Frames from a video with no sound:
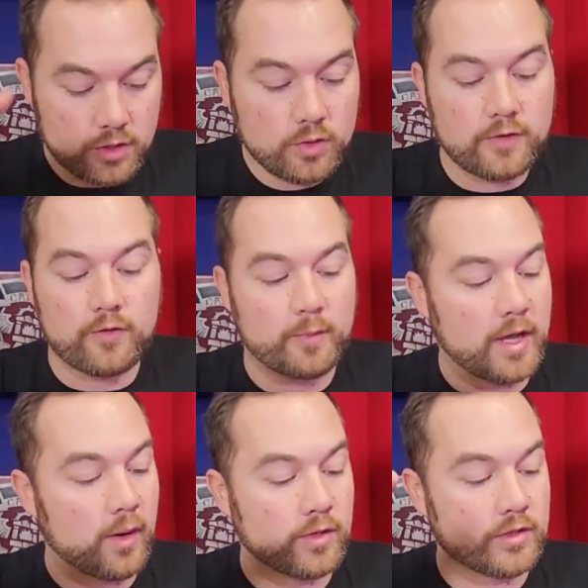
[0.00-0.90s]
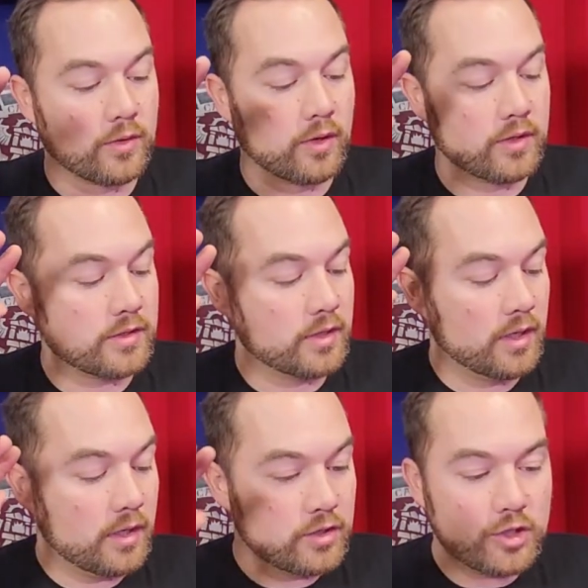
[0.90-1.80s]
two different power swords,
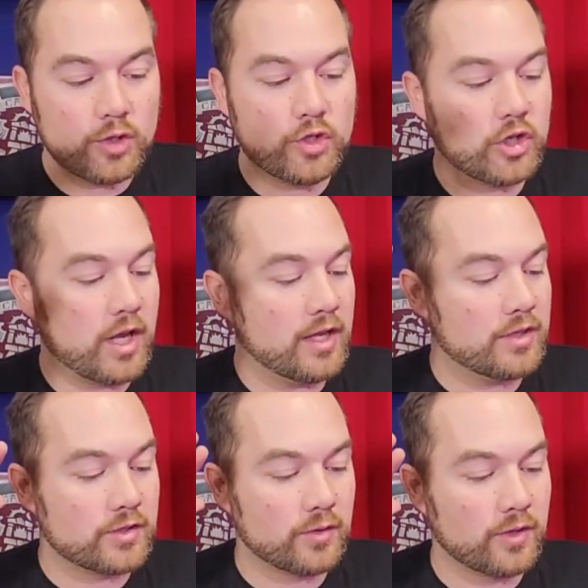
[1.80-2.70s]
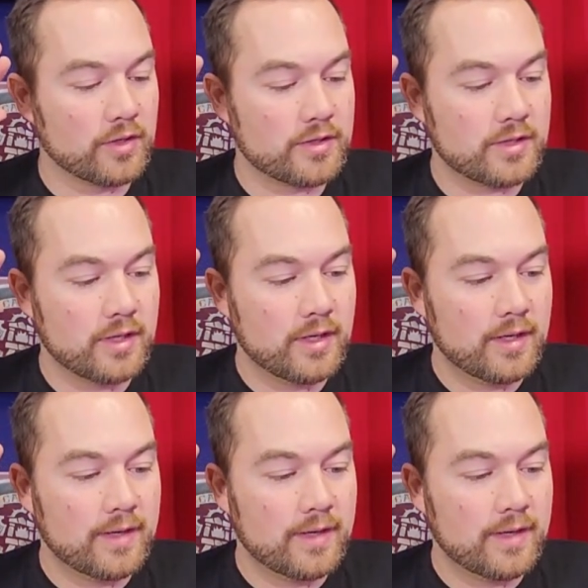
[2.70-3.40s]
two chain swords,